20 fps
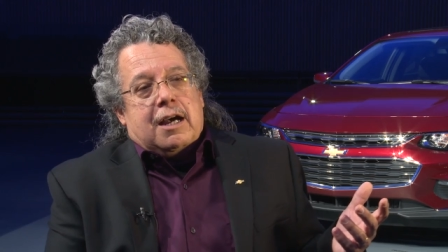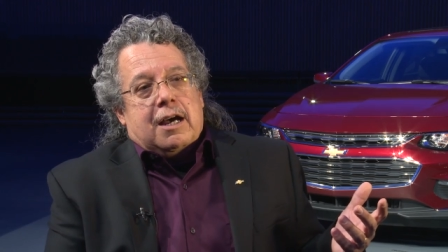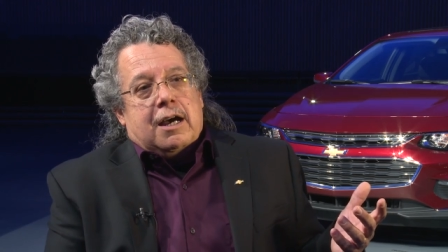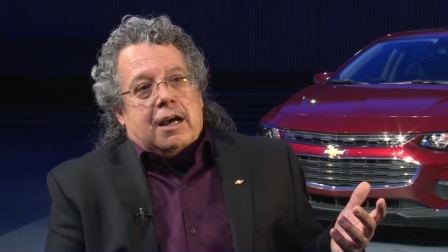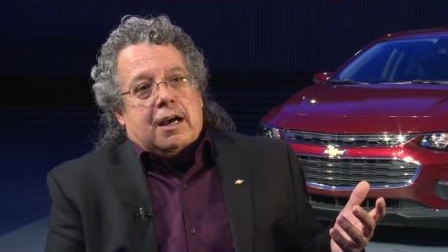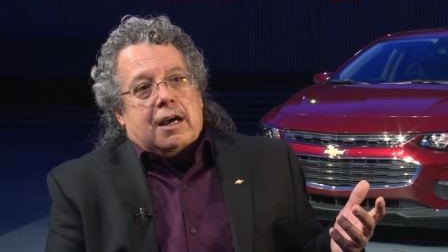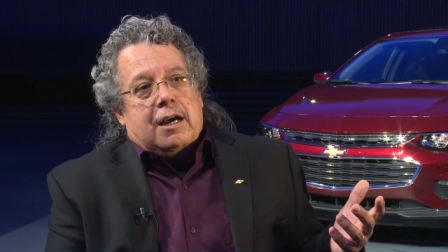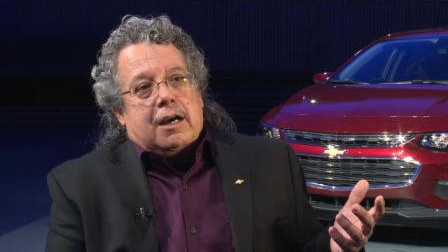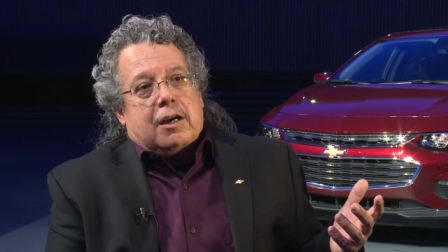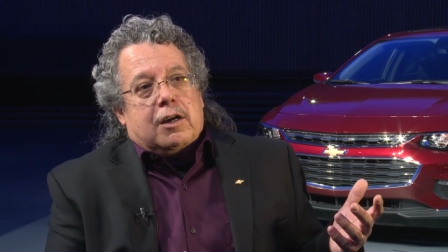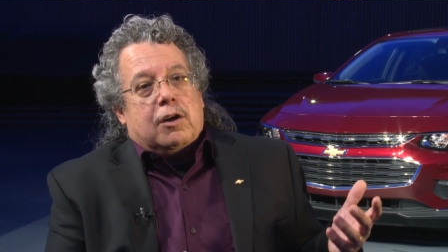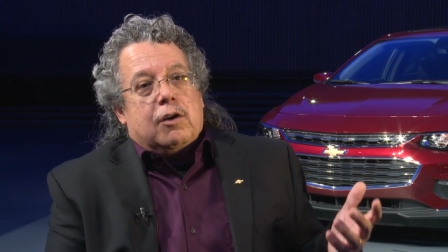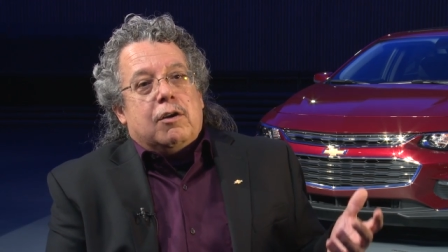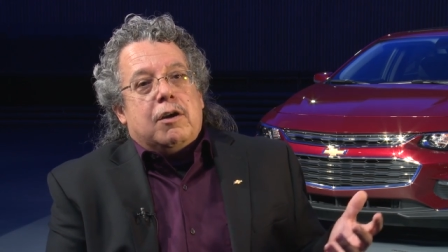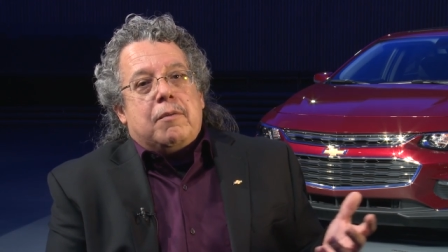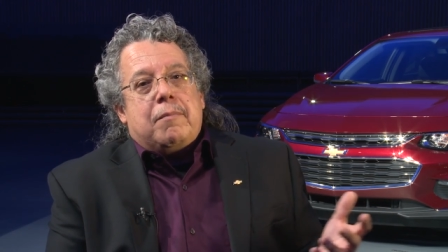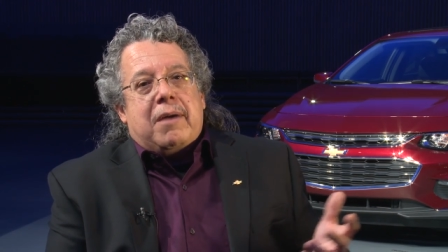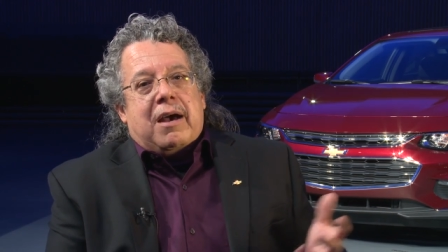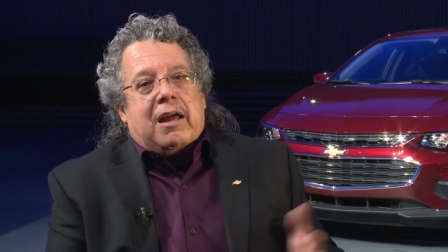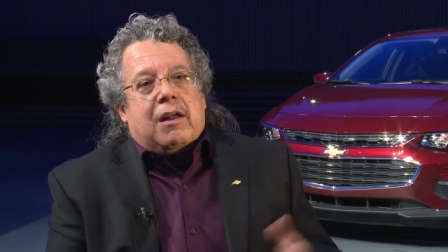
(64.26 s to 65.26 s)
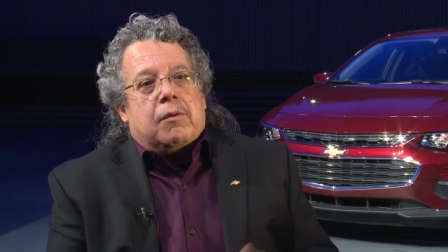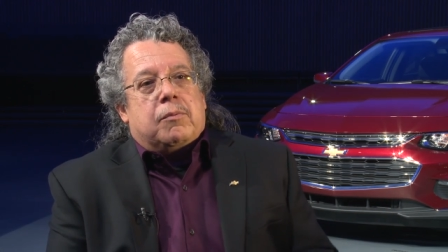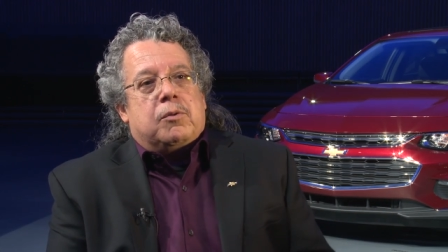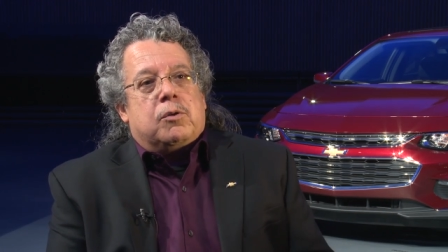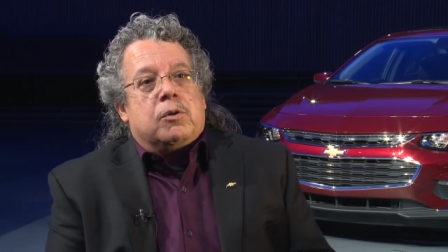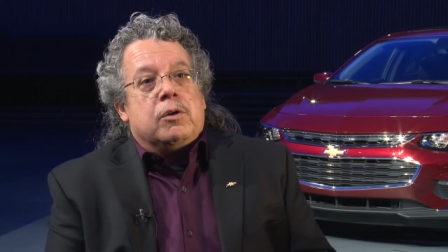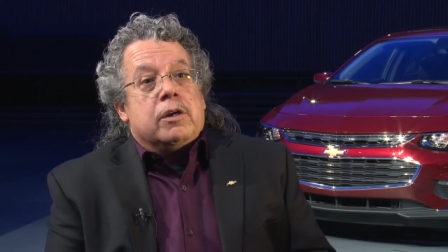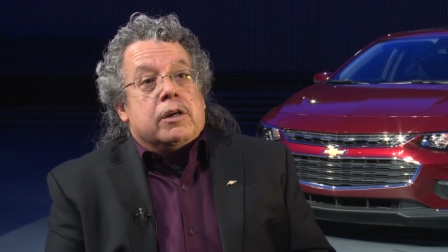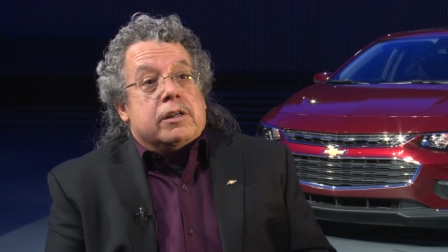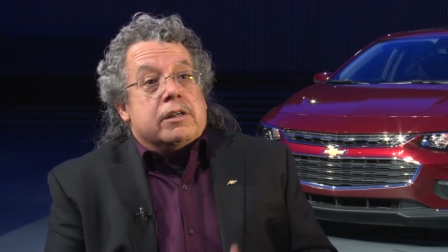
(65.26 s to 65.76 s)
uh, uh, current
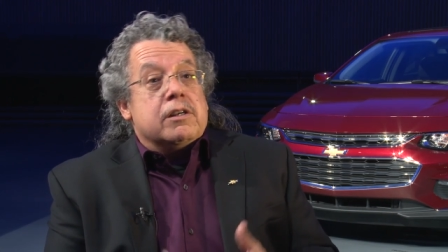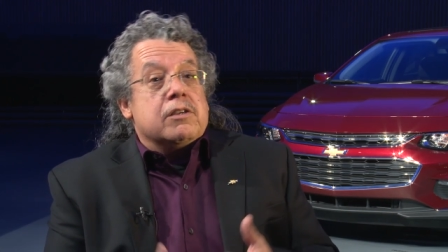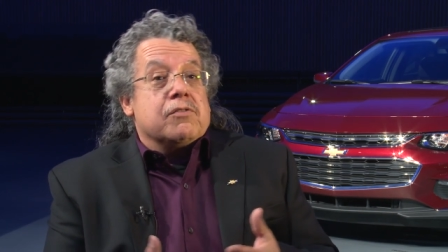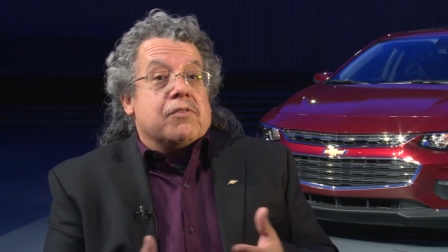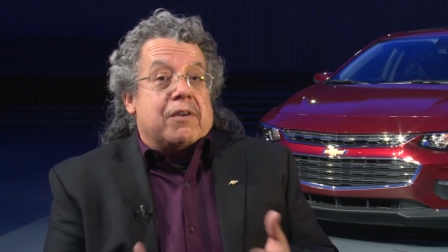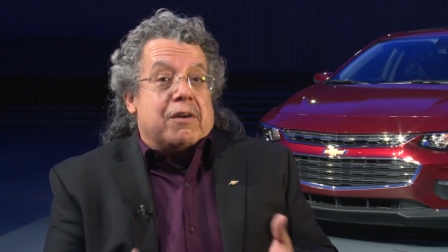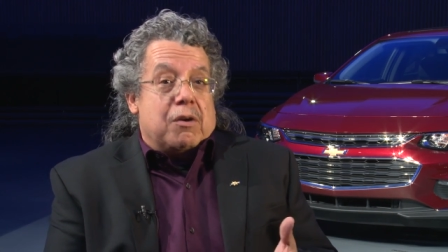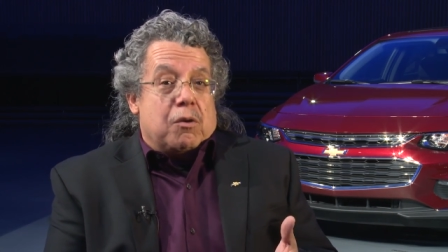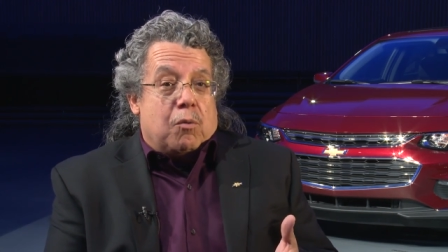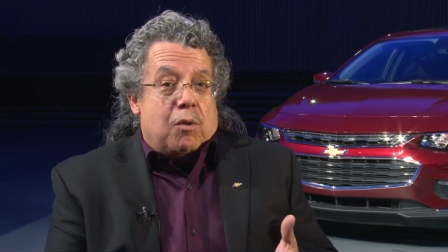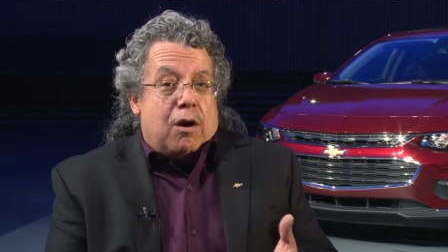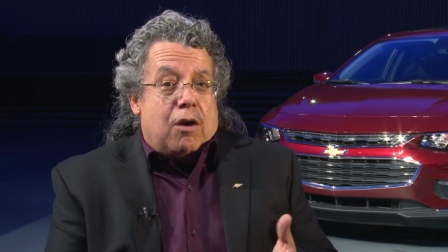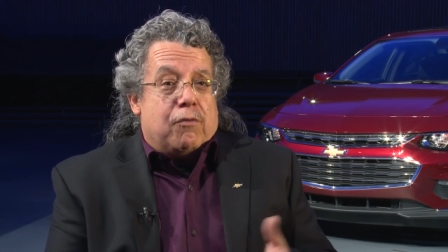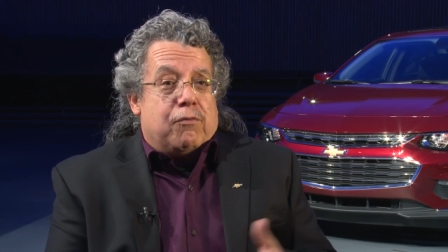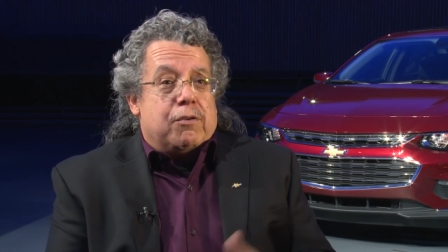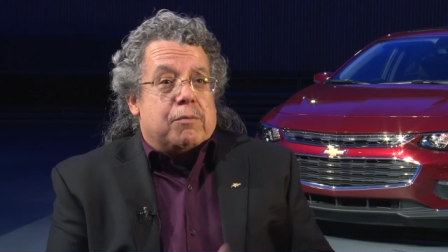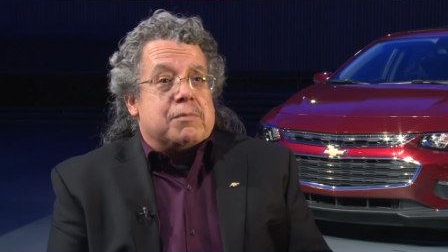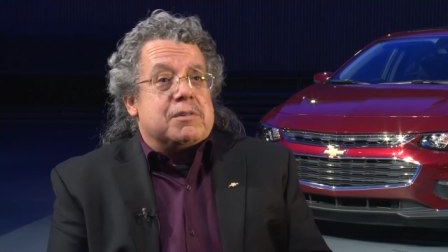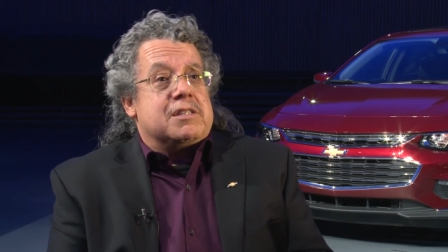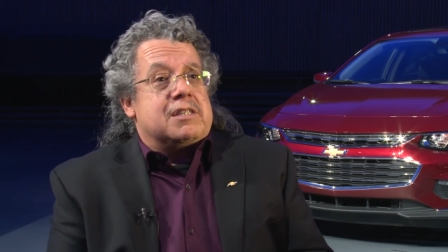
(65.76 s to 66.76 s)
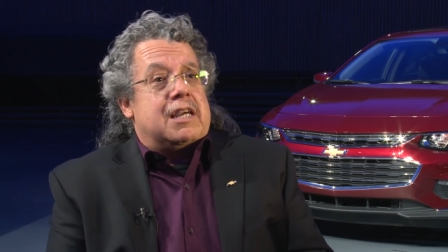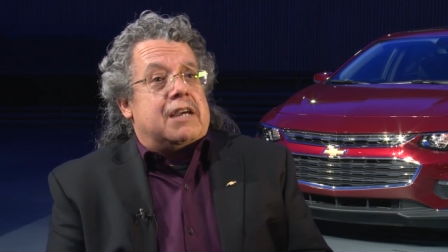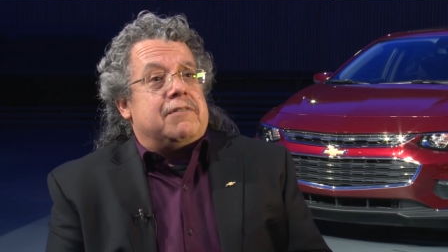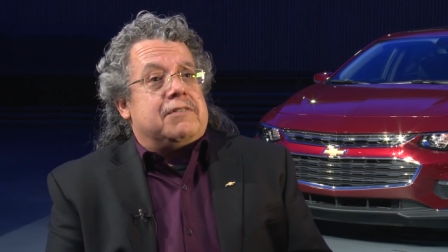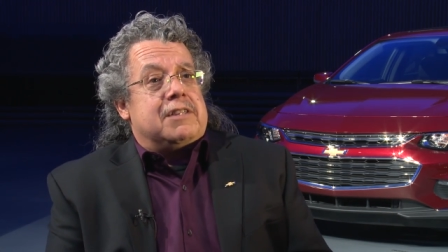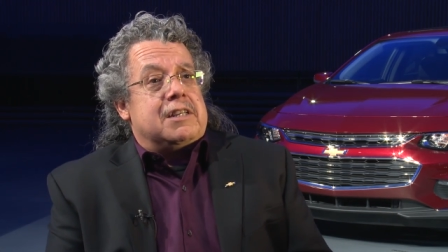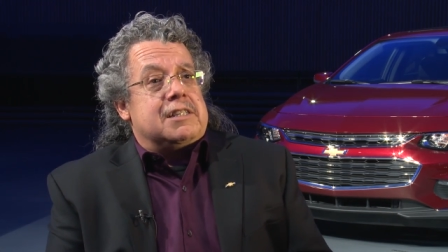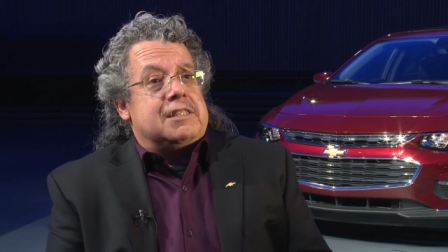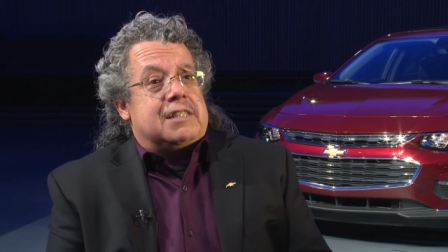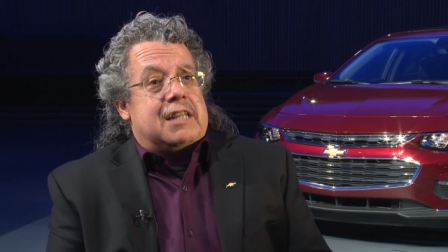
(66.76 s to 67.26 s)
Malibu does very well from a
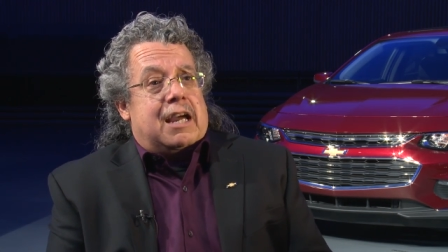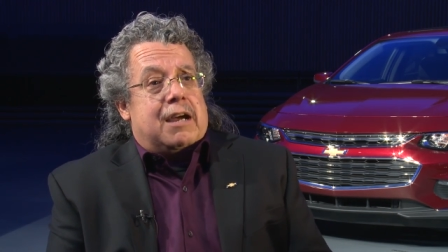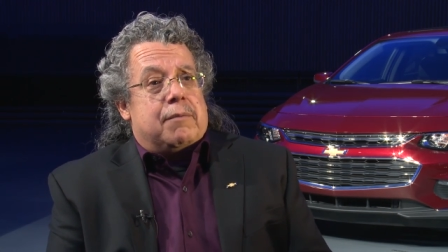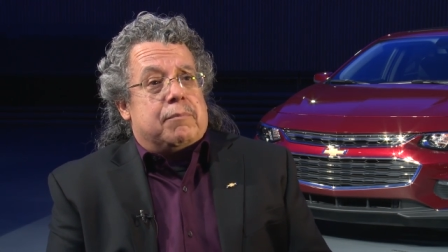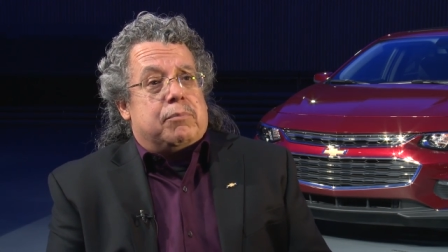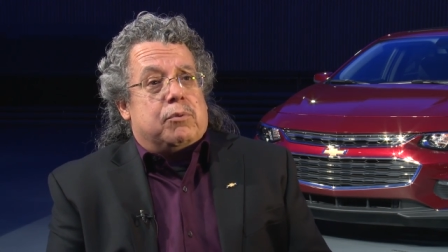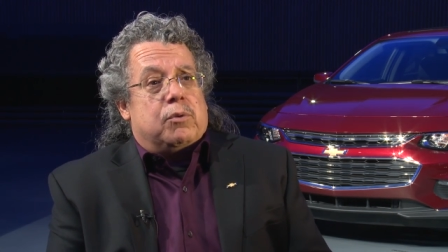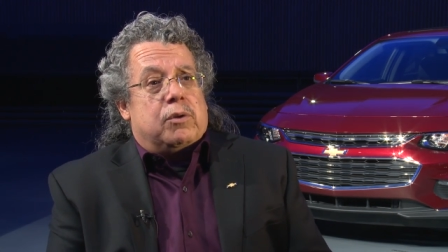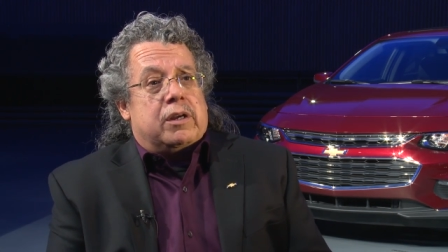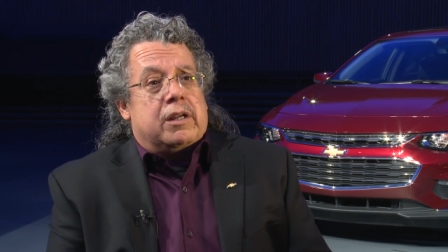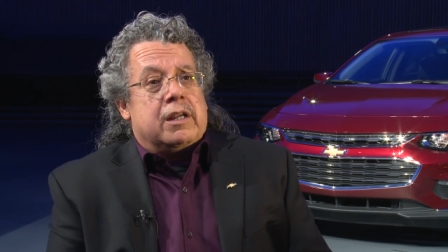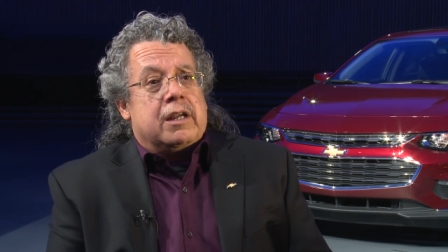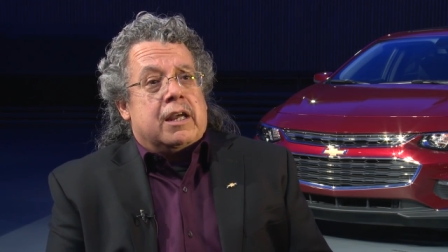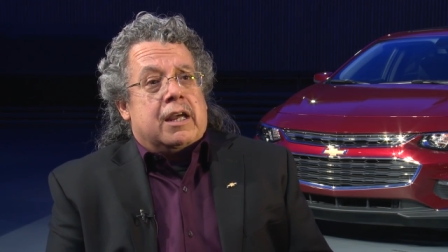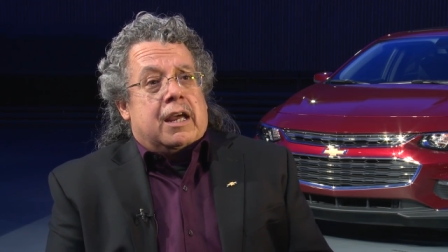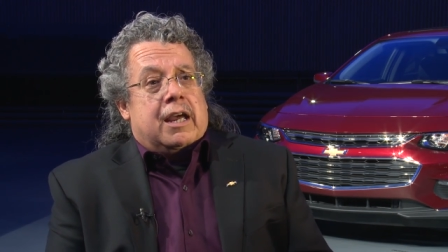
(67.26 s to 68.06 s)
safety standpoint.